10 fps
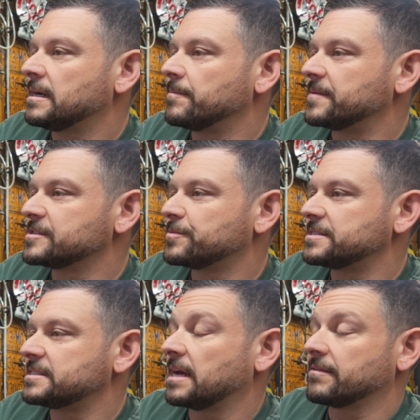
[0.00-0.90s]
This one
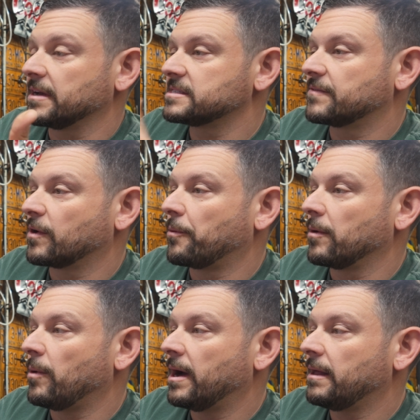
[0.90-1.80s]
sat, like I said, for quite
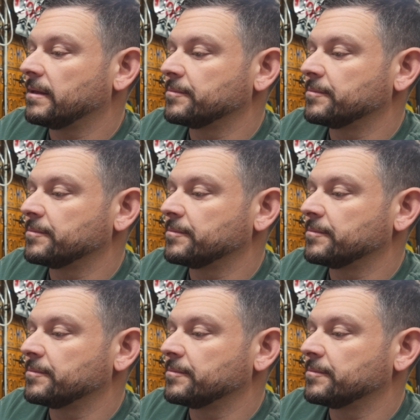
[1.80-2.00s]
a while,